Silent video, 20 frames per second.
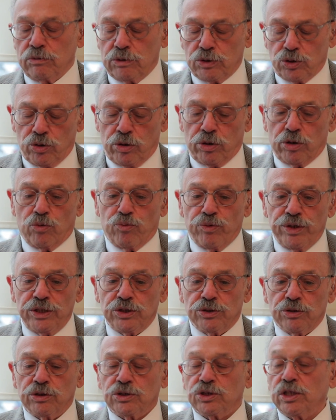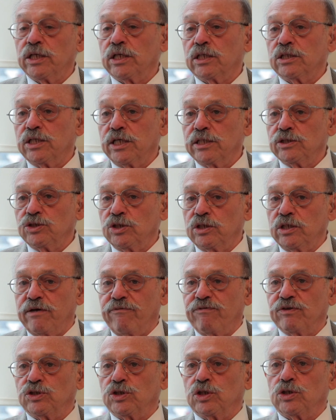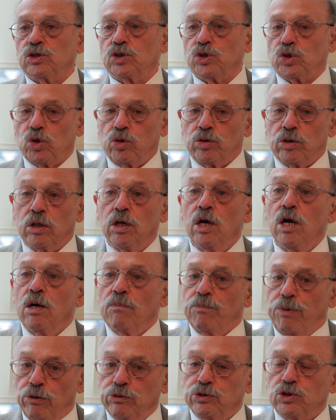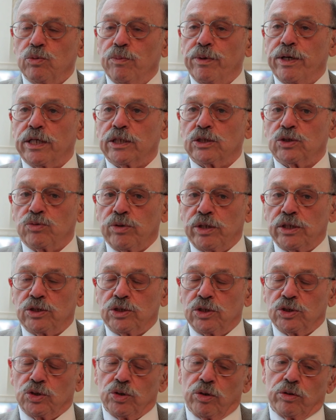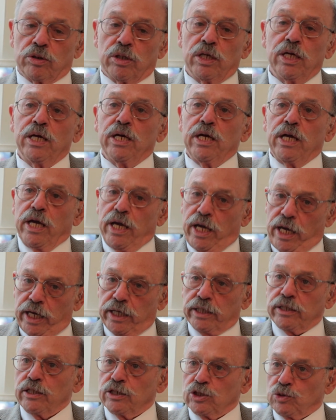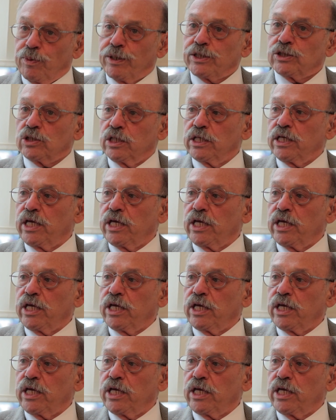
disorder, research on attention deficit disorder, post-traumatic stress disorder, and especially